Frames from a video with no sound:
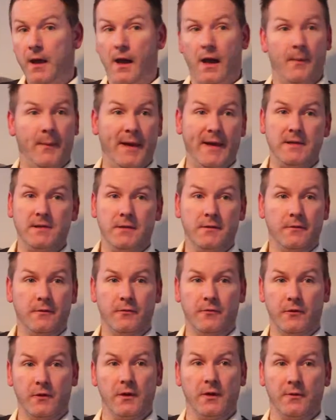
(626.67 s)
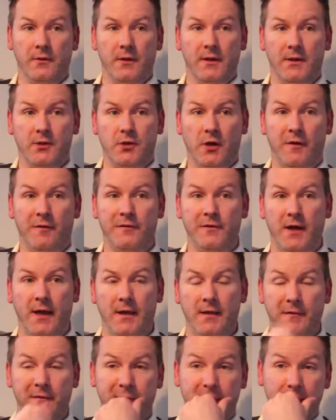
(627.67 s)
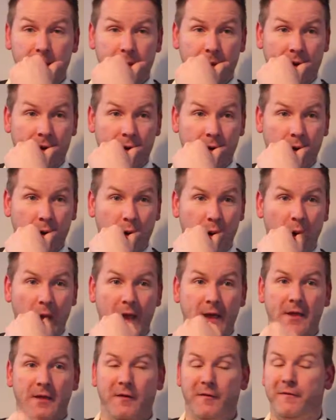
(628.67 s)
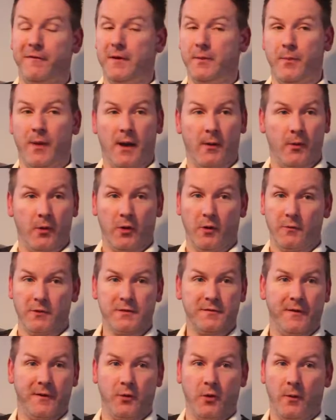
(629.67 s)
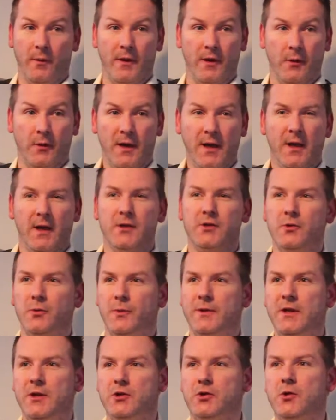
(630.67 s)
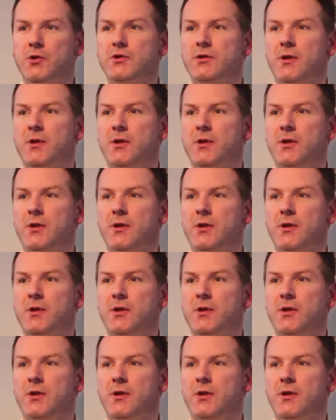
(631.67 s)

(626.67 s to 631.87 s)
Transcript: Amazing. Really, really chuffed. Yeah, the feedback we got was phenomenal. Do you know, when you shoot